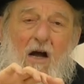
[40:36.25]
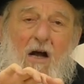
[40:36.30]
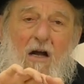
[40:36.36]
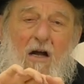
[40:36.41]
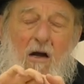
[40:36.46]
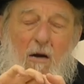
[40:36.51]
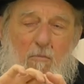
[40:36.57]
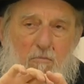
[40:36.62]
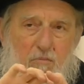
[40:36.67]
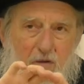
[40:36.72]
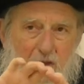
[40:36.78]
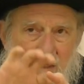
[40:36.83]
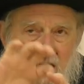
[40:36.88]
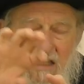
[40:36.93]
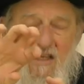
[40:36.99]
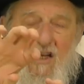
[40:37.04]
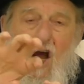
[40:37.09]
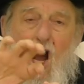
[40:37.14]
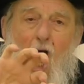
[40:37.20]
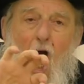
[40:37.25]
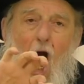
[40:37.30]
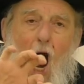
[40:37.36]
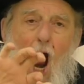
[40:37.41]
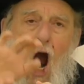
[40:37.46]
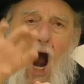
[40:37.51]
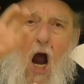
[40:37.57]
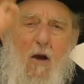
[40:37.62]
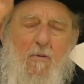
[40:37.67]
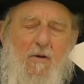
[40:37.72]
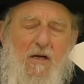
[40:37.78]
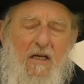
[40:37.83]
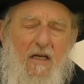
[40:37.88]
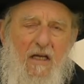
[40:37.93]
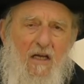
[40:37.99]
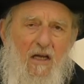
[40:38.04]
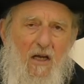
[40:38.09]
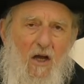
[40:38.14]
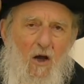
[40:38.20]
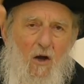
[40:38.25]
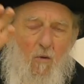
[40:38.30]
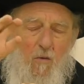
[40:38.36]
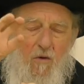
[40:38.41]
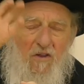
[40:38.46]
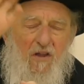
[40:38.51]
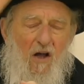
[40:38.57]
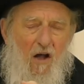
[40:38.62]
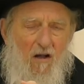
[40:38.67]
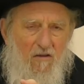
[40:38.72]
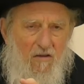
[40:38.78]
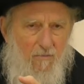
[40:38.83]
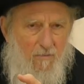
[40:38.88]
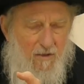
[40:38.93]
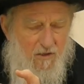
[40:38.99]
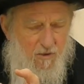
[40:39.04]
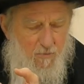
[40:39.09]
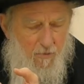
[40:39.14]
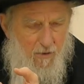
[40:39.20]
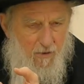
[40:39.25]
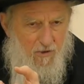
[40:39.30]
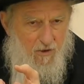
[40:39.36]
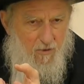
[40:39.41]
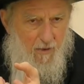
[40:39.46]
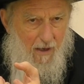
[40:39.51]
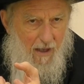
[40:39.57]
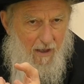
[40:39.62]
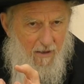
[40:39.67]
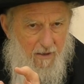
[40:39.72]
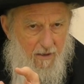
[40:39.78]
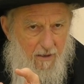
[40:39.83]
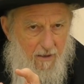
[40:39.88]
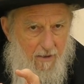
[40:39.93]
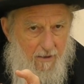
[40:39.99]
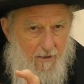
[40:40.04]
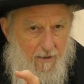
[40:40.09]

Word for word: complete harmony with the ultimate spirituality.